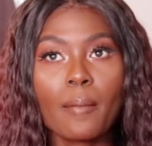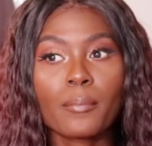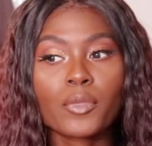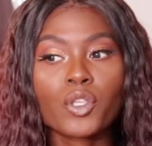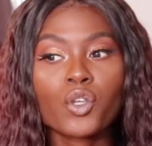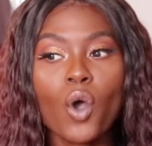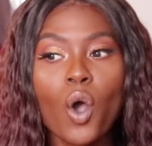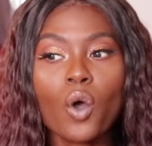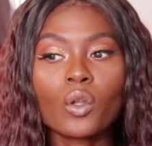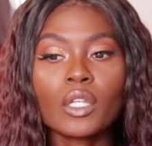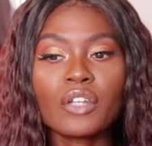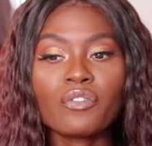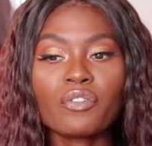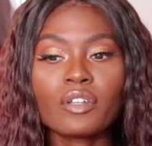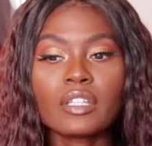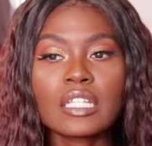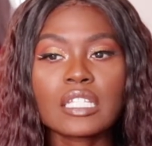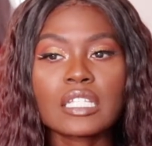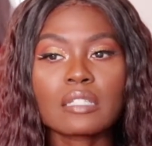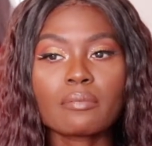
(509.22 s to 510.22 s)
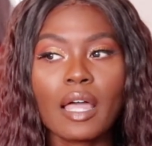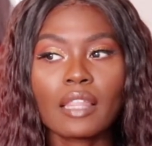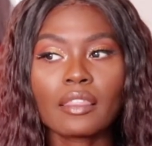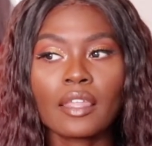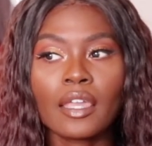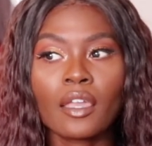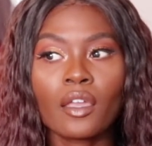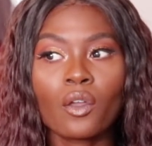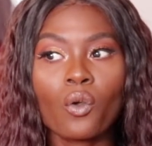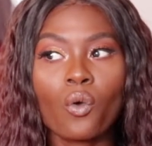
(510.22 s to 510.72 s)
You only really smell
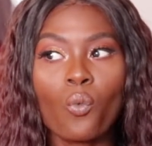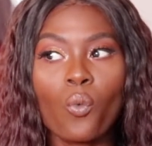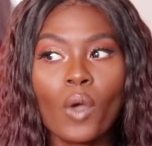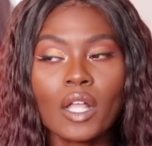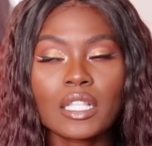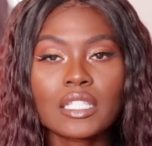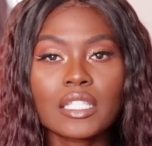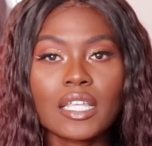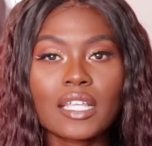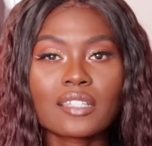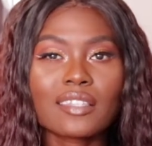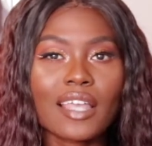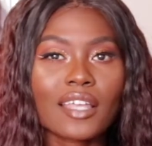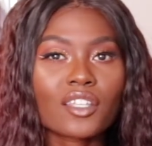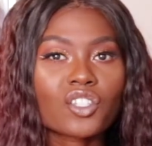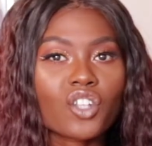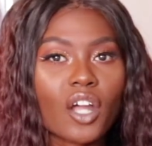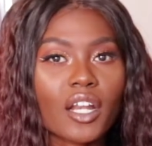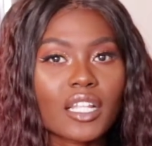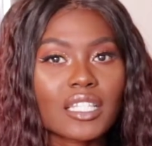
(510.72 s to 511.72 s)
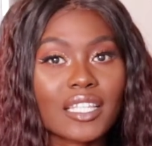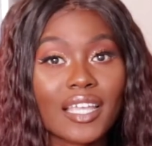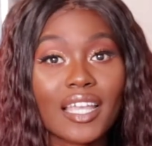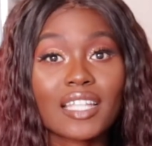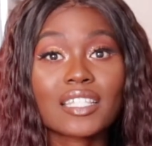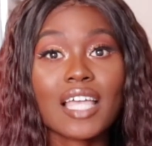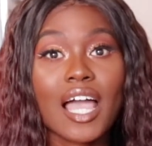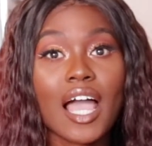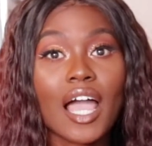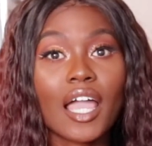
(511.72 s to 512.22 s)
it once it's like starting to
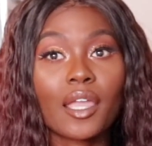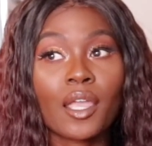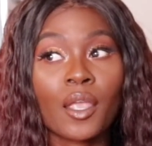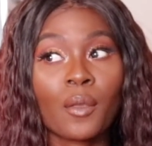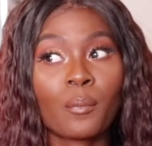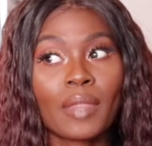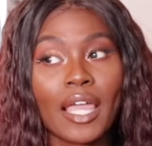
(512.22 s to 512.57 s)
get time,